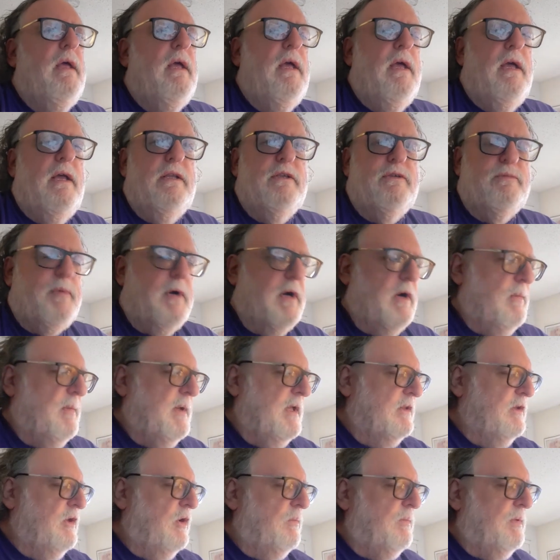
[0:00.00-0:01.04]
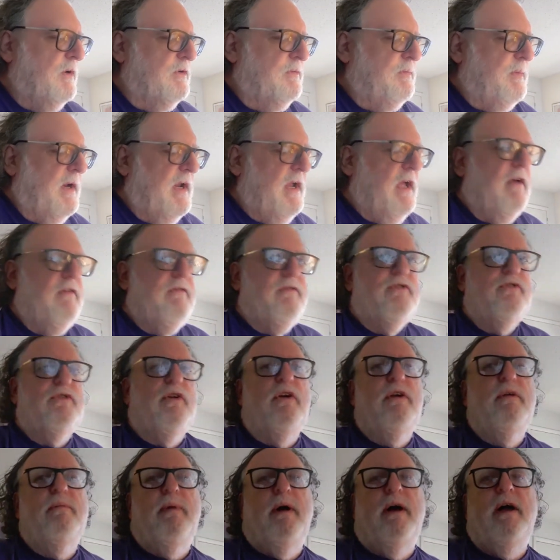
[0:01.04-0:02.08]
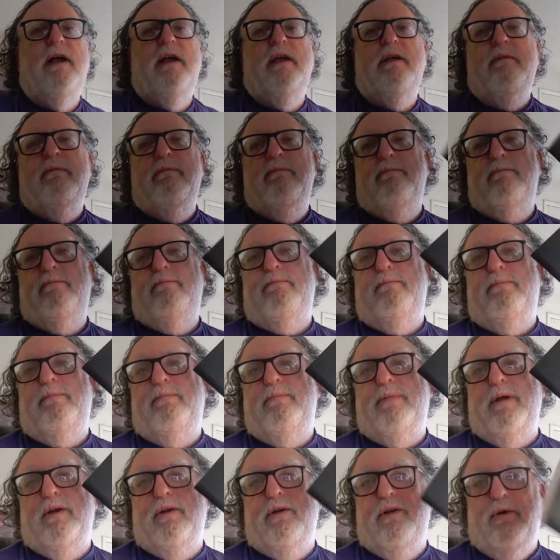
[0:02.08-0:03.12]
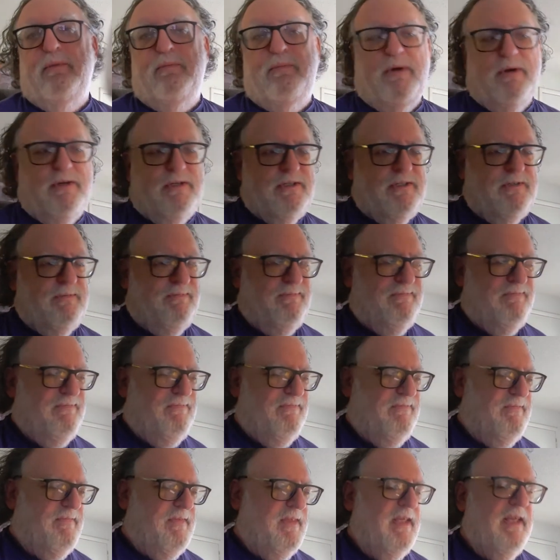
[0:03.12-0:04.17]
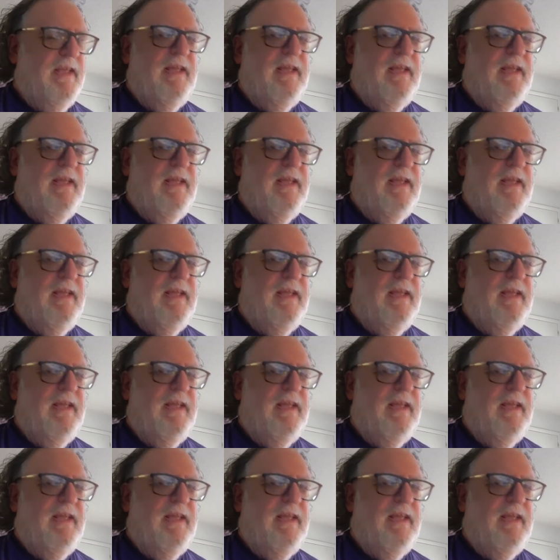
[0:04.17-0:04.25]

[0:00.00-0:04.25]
and spiral bound notebooks, but I have started buying better notebooks,